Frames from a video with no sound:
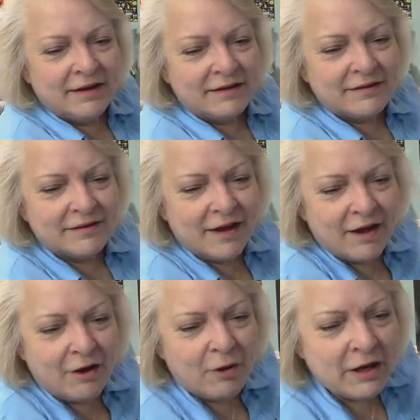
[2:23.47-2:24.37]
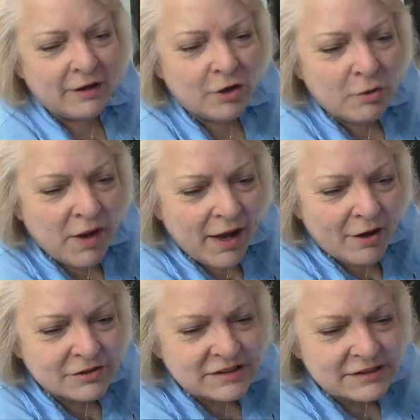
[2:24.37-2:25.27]
So, and who
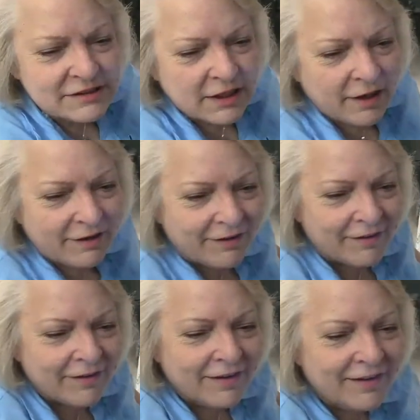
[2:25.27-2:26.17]
else is here?